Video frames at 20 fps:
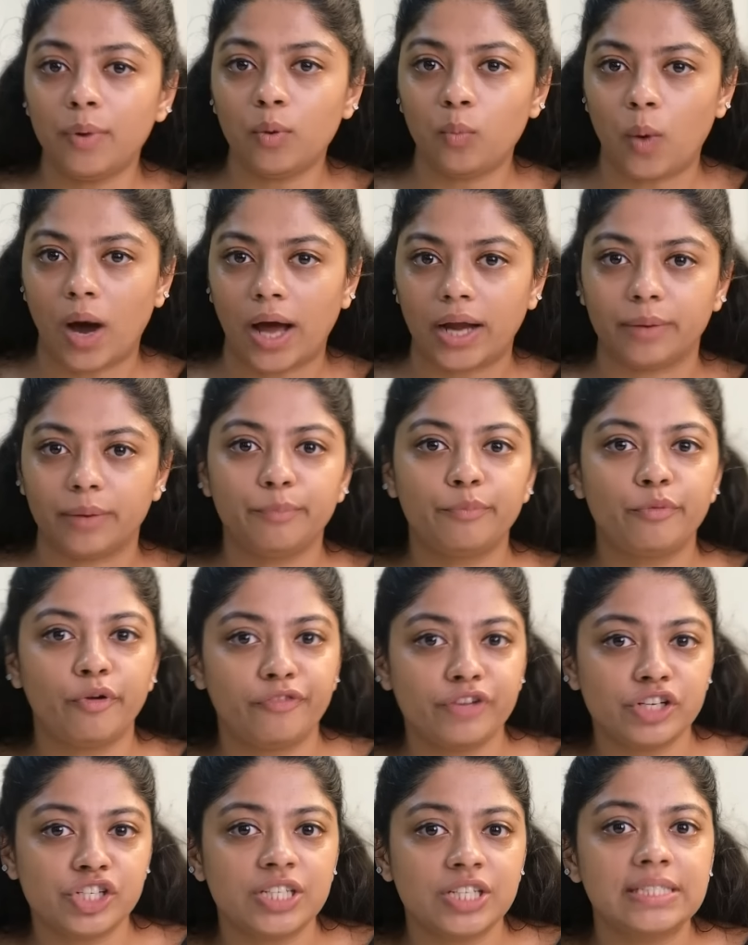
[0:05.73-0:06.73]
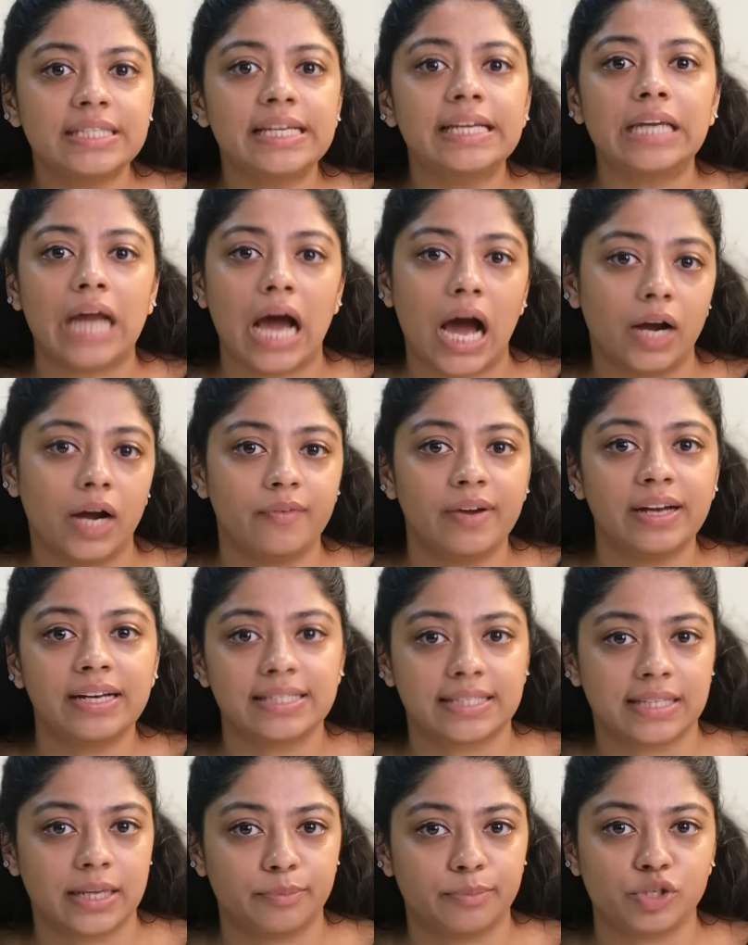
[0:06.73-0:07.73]
1. Proficiency in hardware
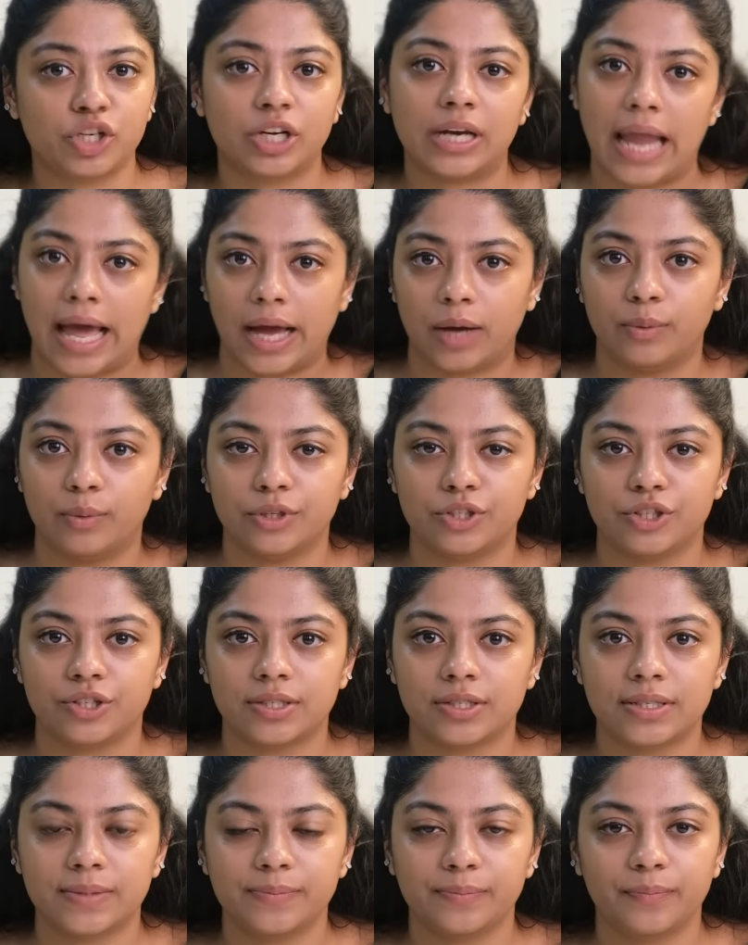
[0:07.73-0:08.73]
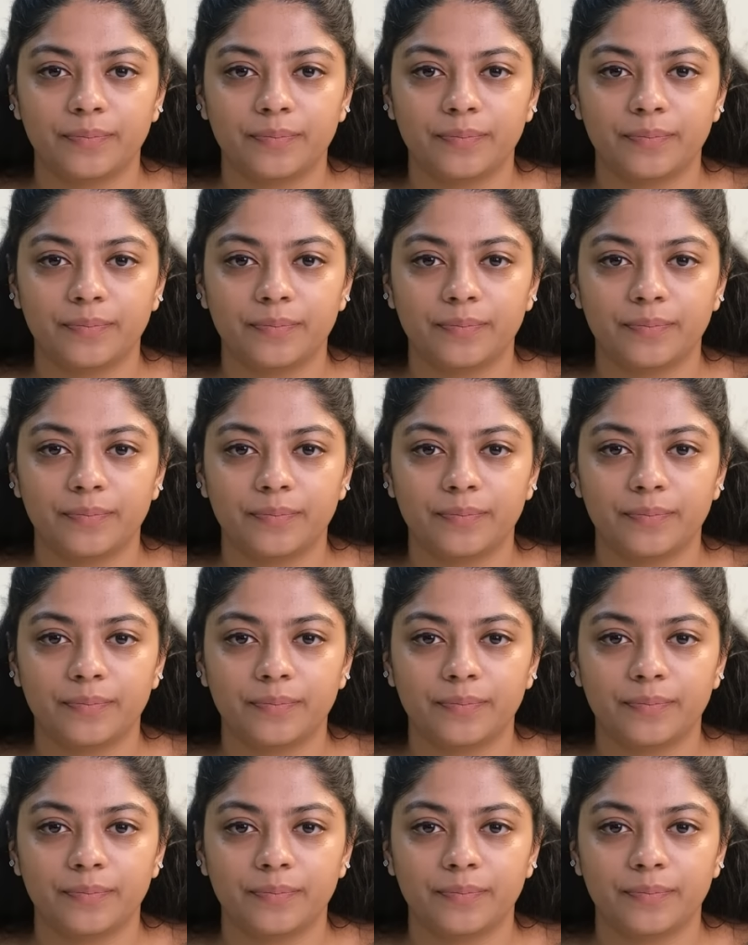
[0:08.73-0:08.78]
description languages.